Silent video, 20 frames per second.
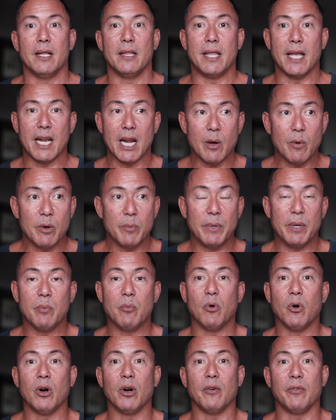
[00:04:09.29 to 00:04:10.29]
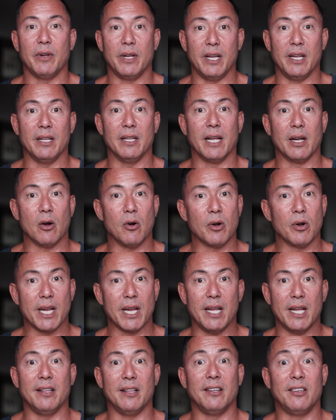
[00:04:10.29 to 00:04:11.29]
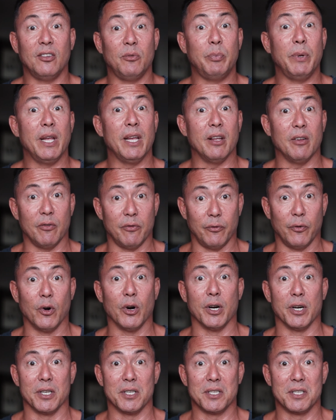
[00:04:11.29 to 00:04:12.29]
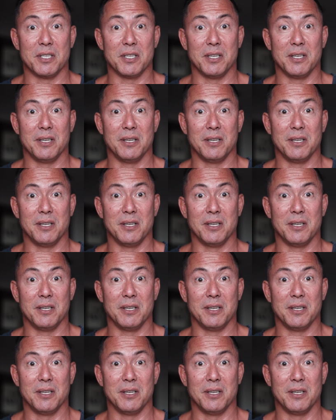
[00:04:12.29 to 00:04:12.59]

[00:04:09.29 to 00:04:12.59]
Then I would be more in like, okay, this is being enforced.